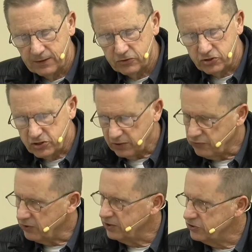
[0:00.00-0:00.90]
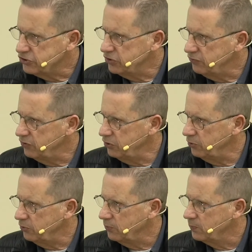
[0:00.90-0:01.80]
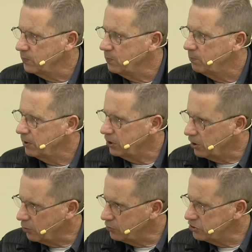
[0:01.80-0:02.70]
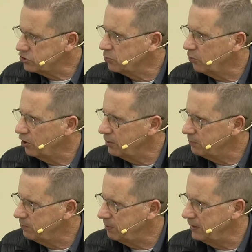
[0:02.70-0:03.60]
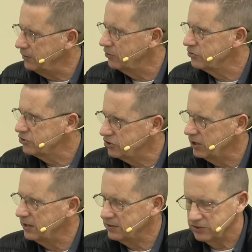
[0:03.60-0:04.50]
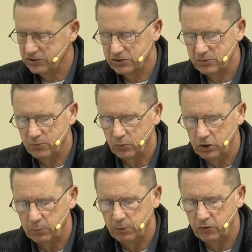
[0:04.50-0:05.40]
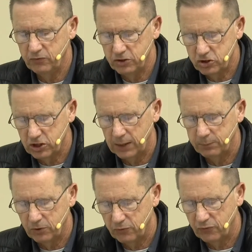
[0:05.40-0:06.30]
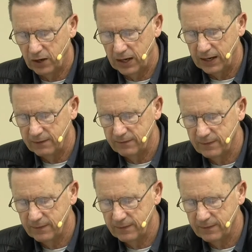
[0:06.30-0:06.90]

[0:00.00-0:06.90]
Suffering is in view, but notice what Peter says when you move to chapter 5.